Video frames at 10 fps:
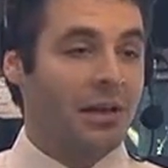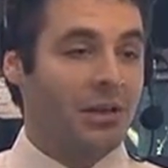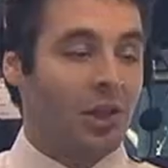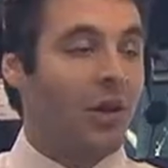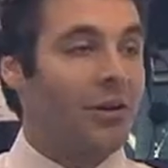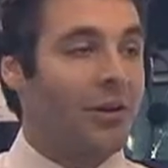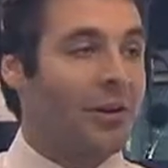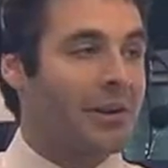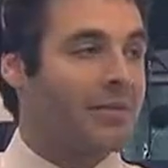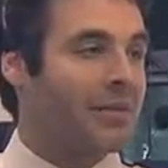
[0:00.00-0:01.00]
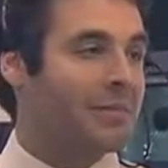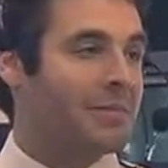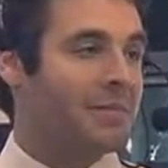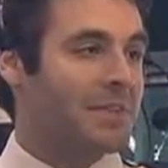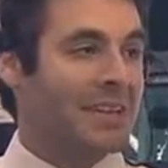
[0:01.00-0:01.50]
longer if
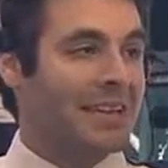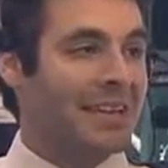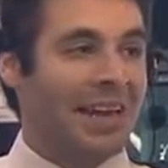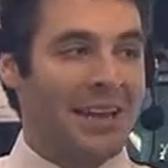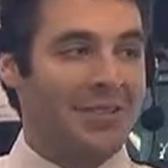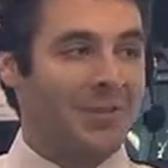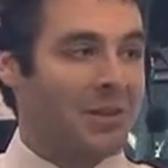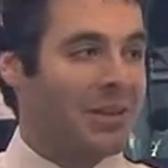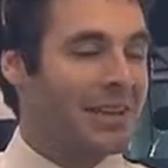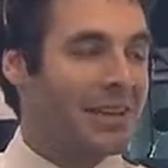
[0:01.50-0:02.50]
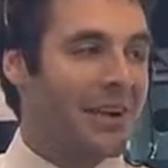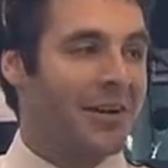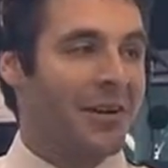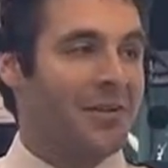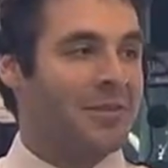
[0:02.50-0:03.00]
it's leaking less or leaking not
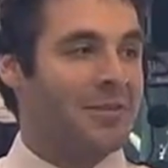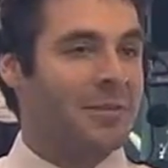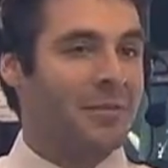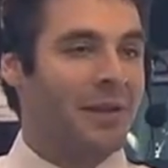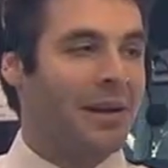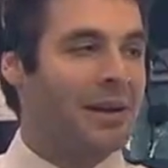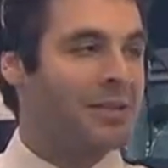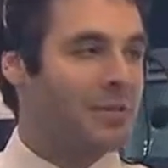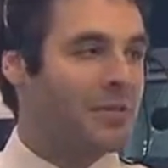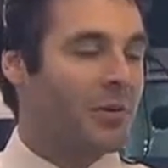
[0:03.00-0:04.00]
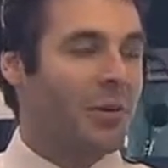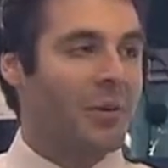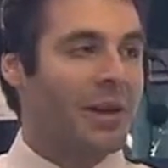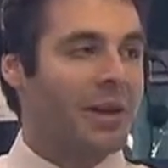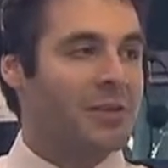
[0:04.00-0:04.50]
at all. So as we've told
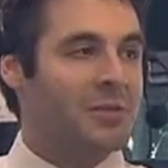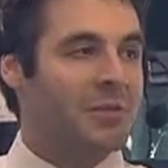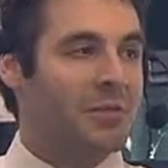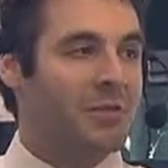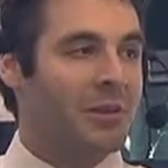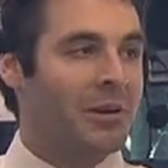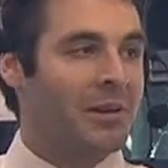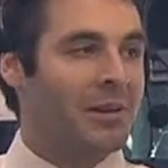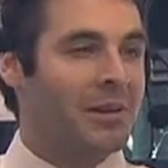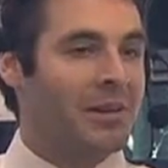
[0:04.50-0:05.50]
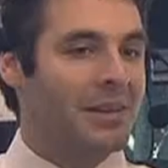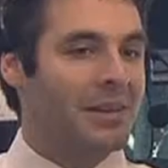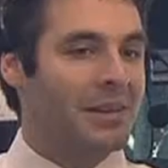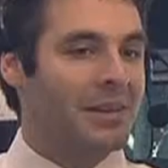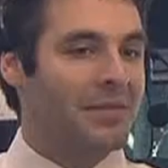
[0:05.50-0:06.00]
our management, we want to.
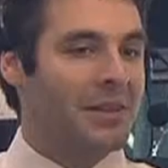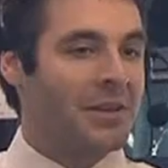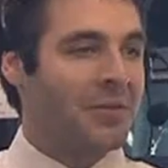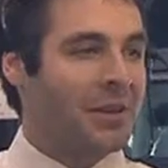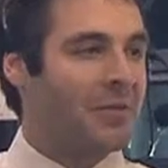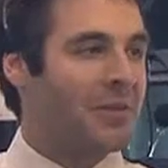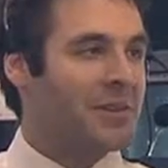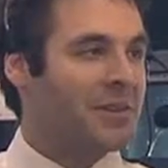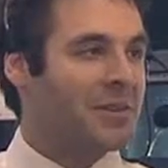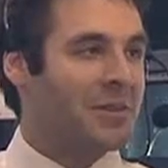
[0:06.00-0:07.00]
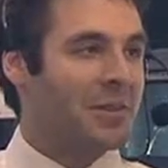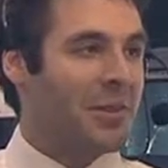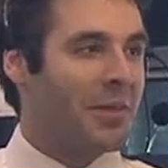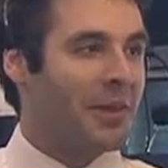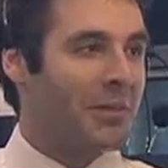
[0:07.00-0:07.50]
If they don't hear from us, it's a good
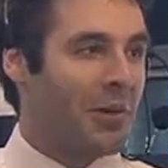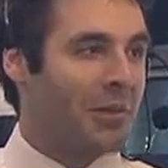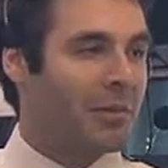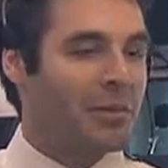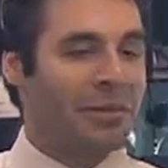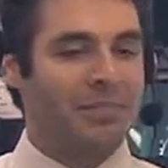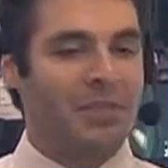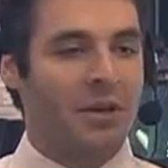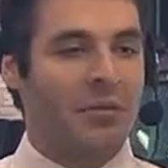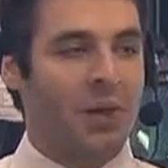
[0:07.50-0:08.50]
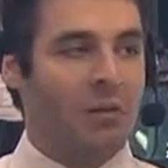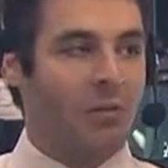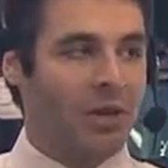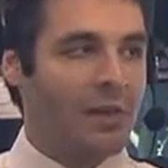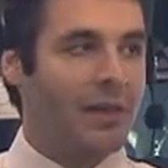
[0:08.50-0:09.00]
thing, probably. So
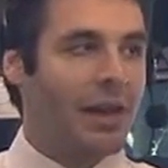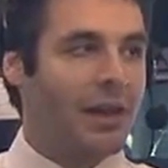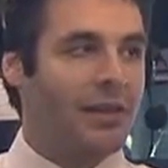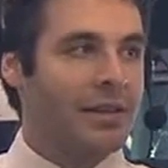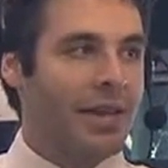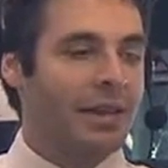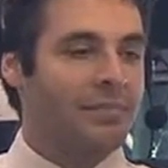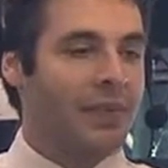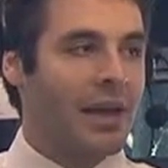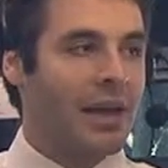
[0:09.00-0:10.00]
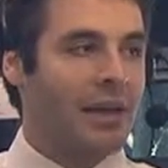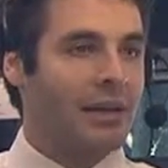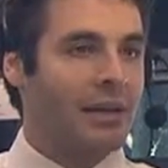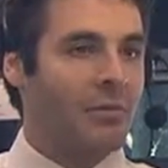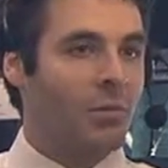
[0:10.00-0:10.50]
we'll keep an eye on the data,
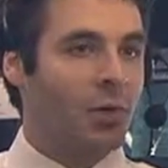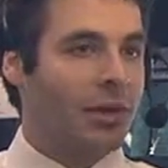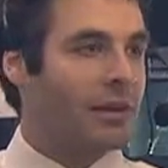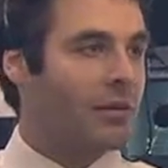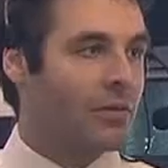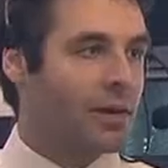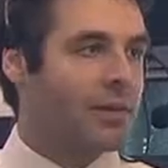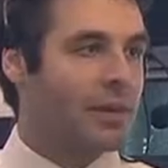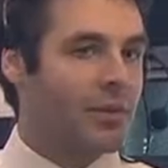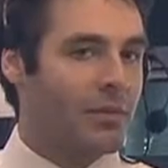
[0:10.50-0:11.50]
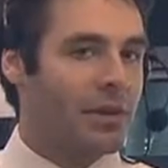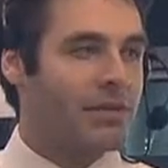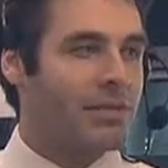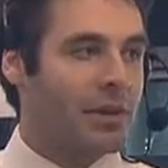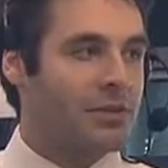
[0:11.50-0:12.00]
and we'll look at it over the next couple of
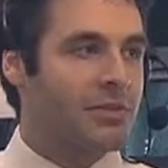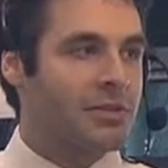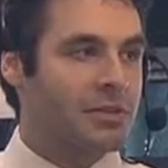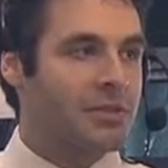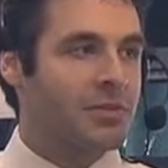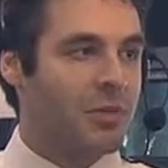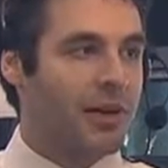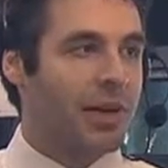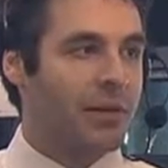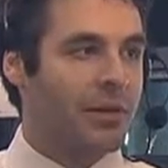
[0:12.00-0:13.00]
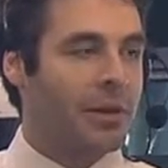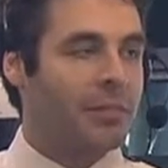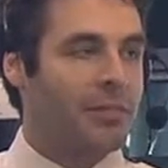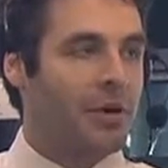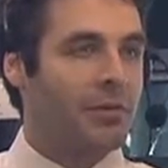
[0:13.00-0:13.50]
months and make sure the system's running healthy.
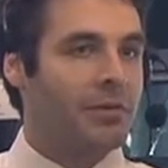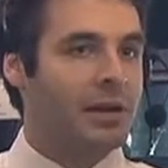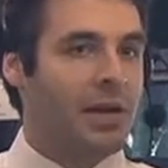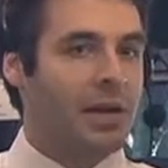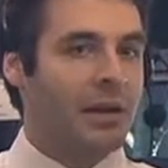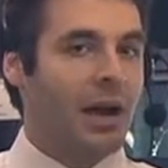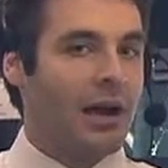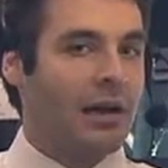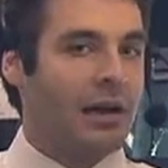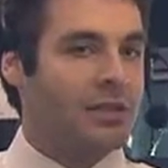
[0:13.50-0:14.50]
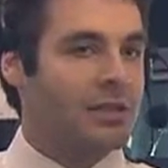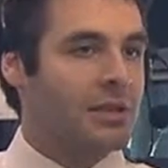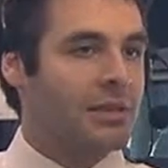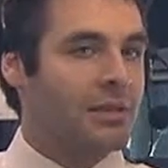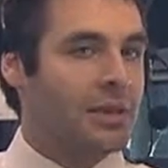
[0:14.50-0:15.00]
But we've got
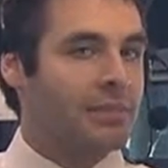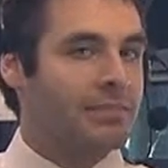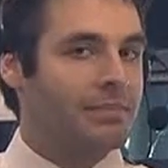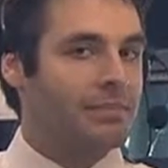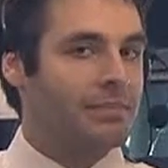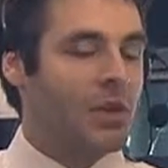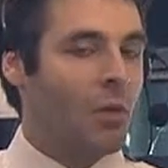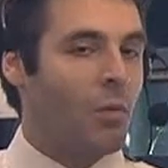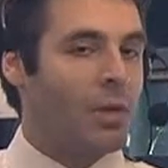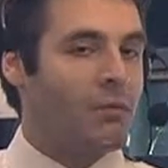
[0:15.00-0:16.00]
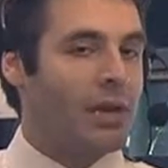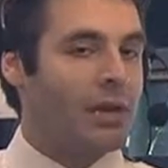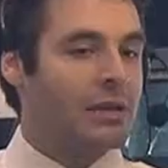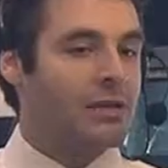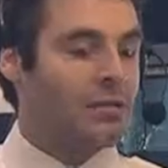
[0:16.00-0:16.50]
actually, when
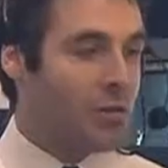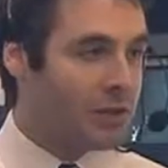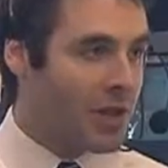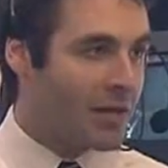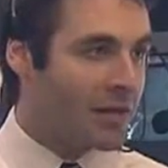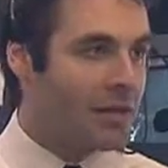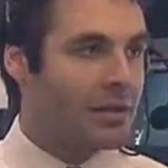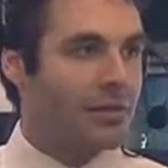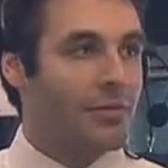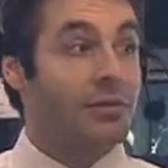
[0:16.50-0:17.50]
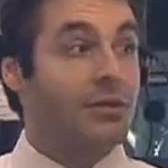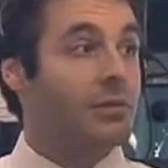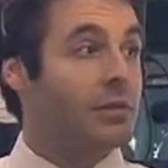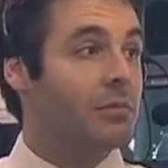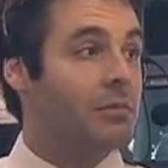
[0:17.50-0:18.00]
we first saw the leak, the first thing
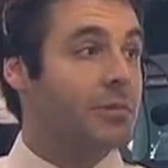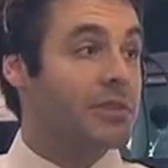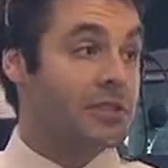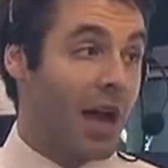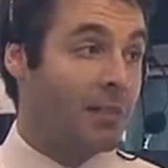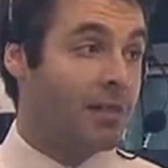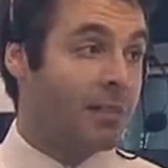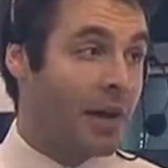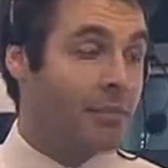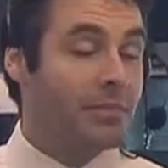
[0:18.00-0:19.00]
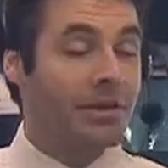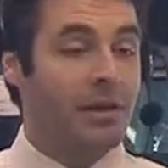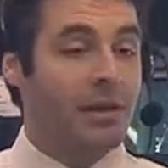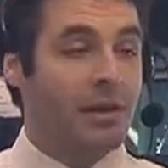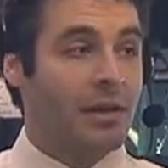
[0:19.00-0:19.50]
we did was we stopped the pump.
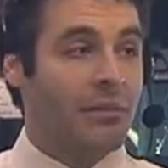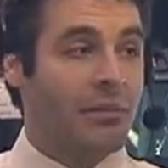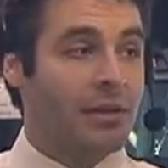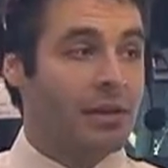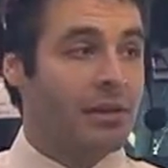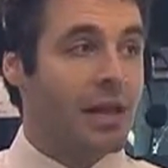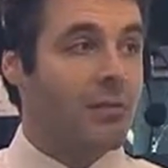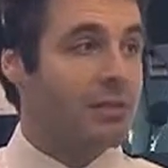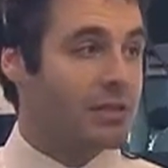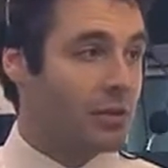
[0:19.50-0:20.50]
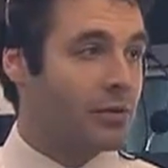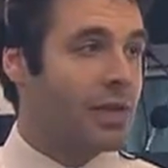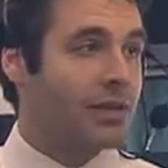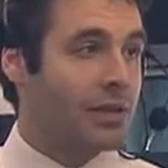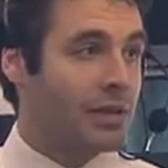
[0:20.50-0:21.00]
And when we did that, we slowed
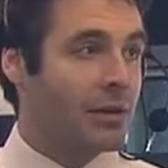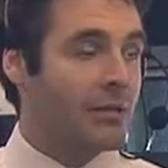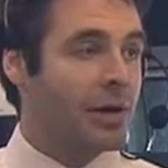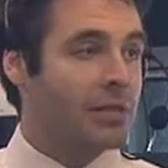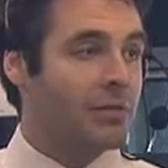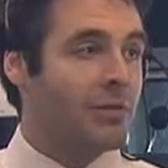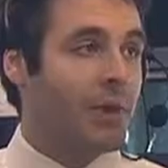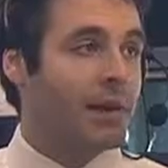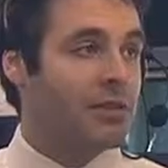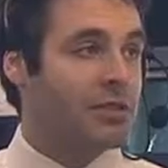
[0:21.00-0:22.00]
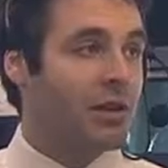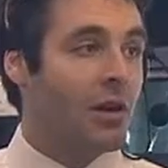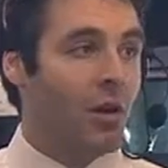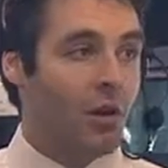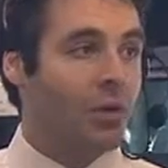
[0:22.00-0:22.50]
down the leak rate. So we've managed to
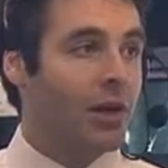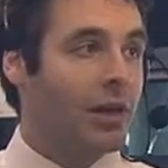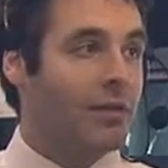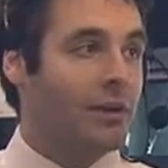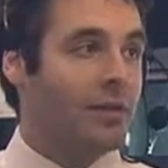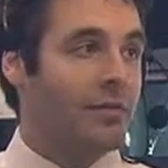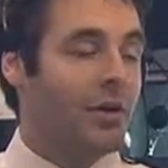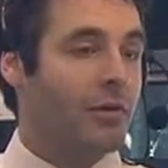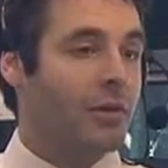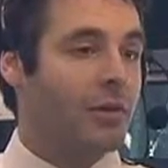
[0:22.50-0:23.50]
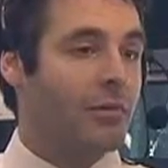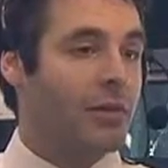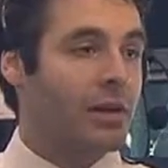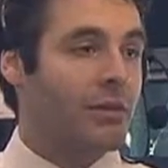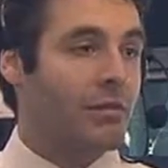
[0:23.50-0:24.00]
hold on to enough ammonia that
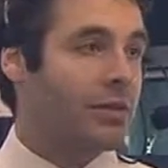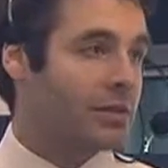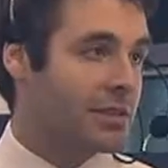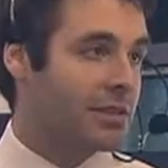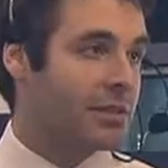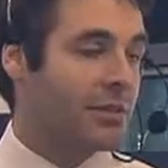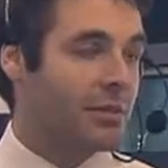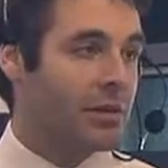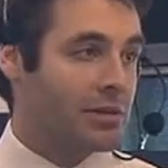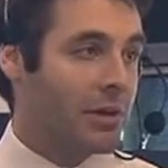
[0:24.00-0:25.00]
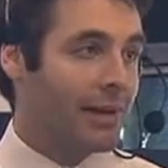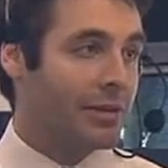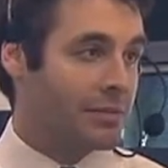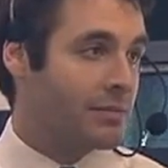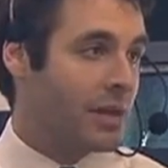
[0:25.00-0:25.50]
we can run the system, and we still have
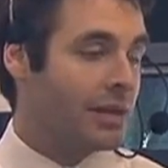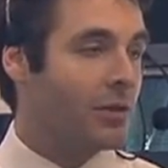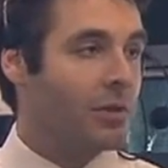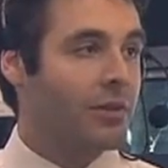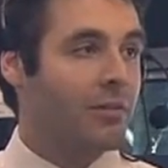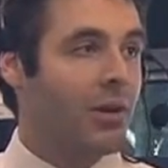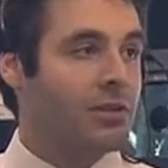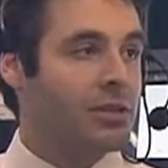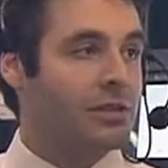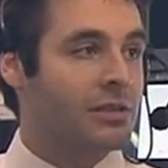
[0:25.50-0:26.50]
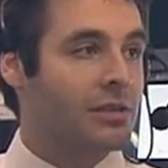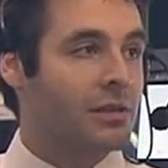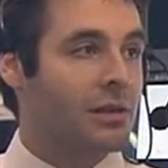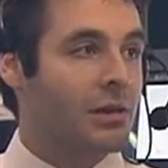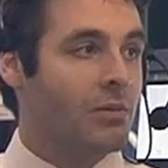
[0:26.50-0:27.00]
a little bit of margin
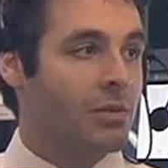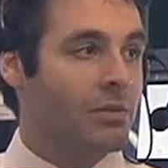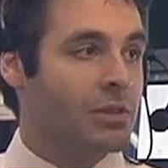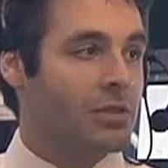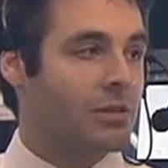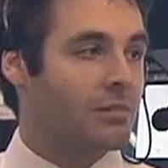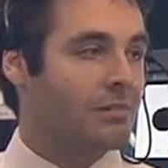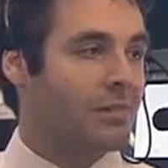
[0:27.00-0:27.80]
with which that,